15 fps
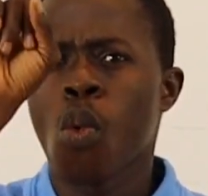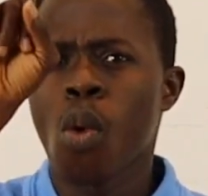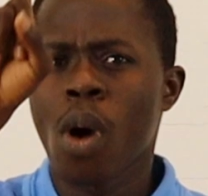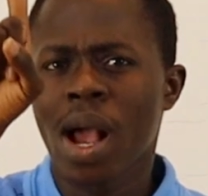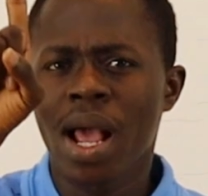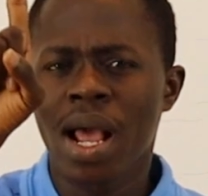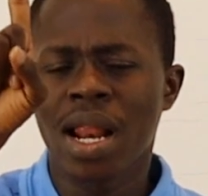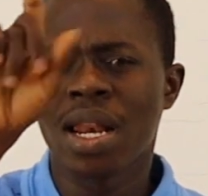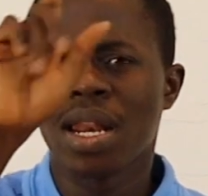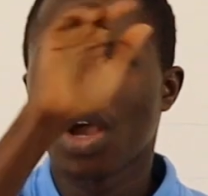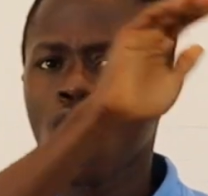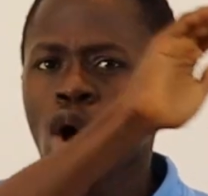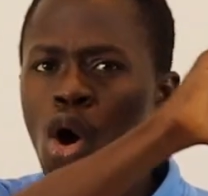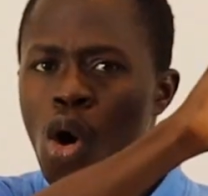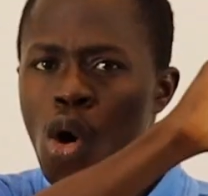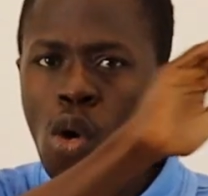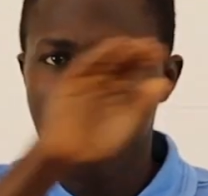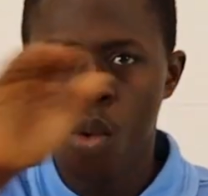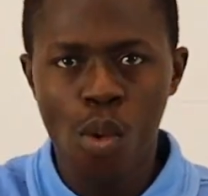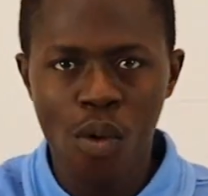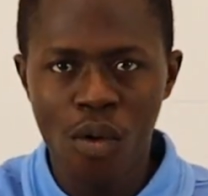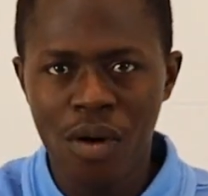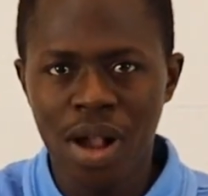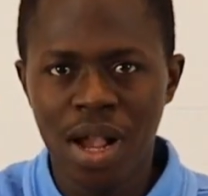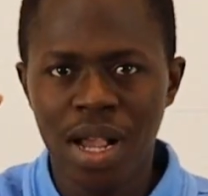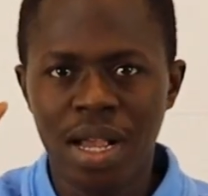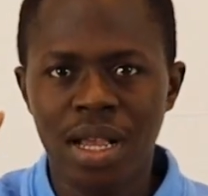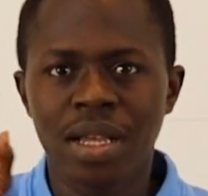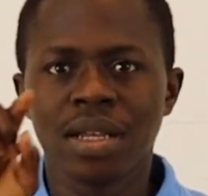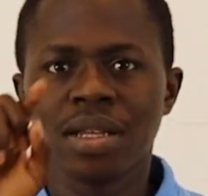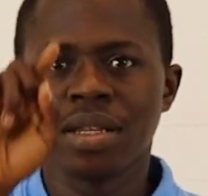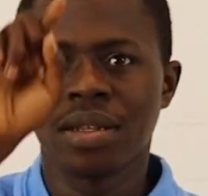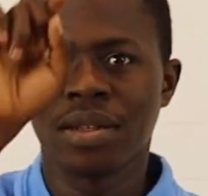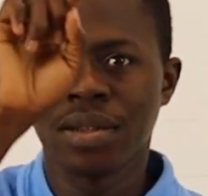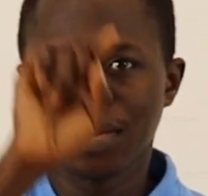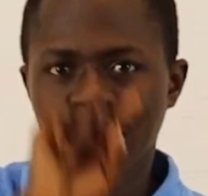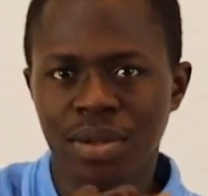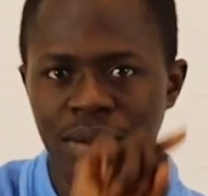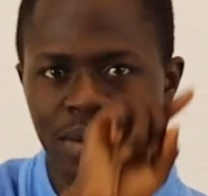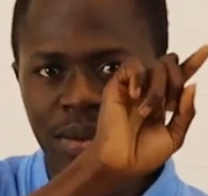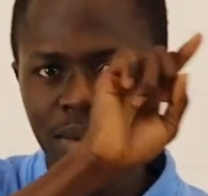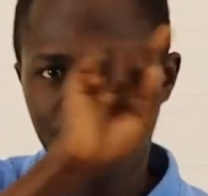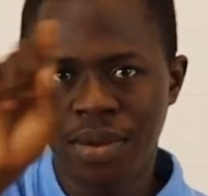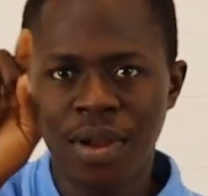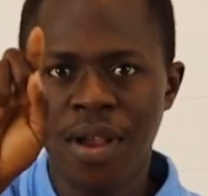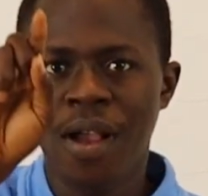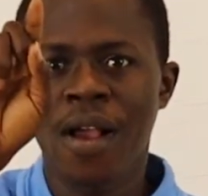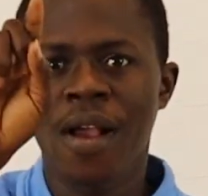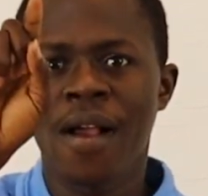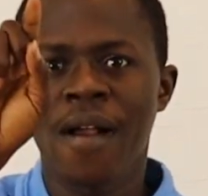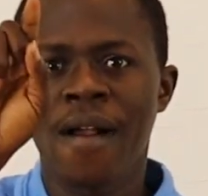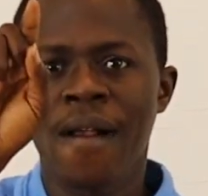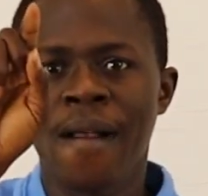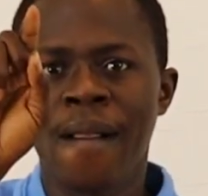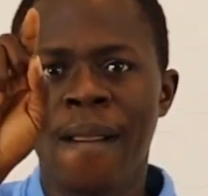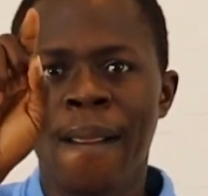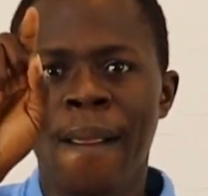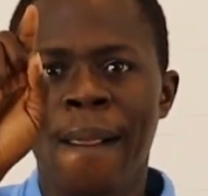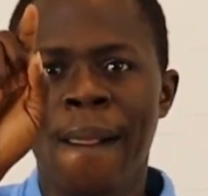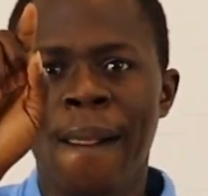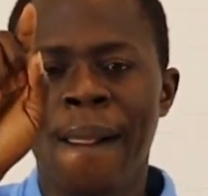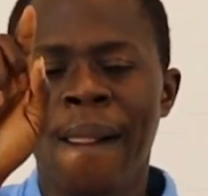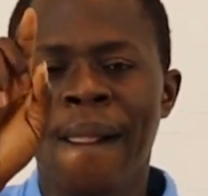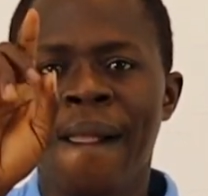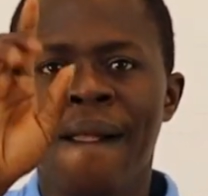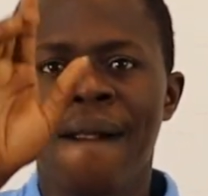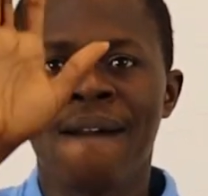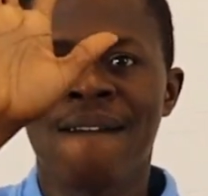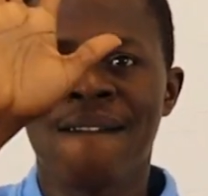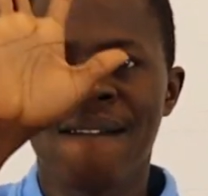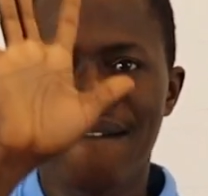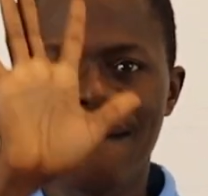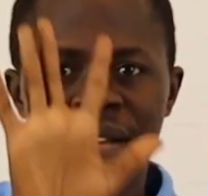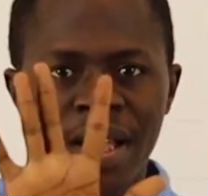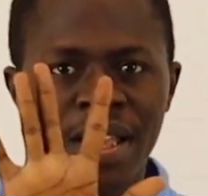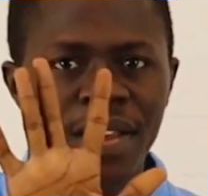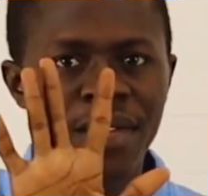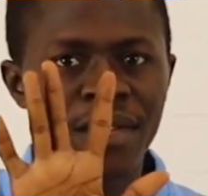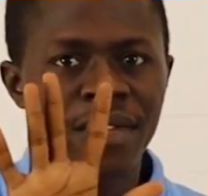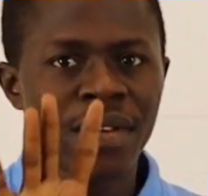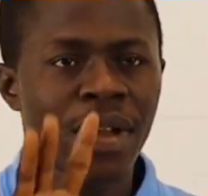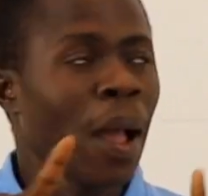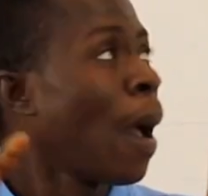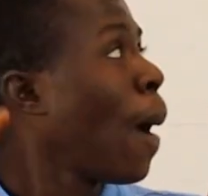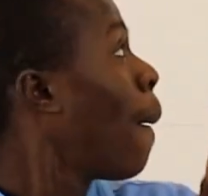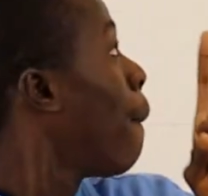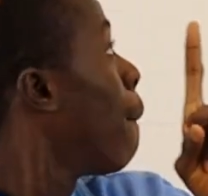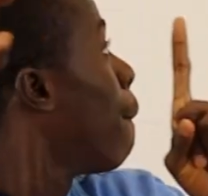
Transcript: The question is giving us 1 divided by square root of x plus square root of